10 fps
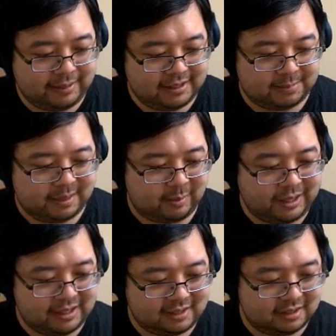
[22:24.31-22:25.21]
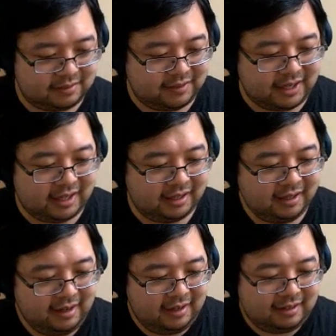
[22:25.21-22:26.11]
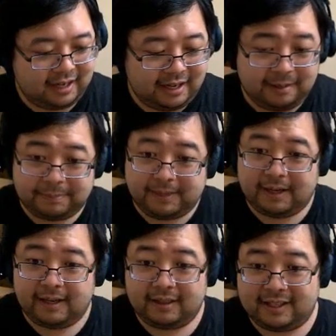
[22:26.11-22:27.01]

It's been a while since we got that updated.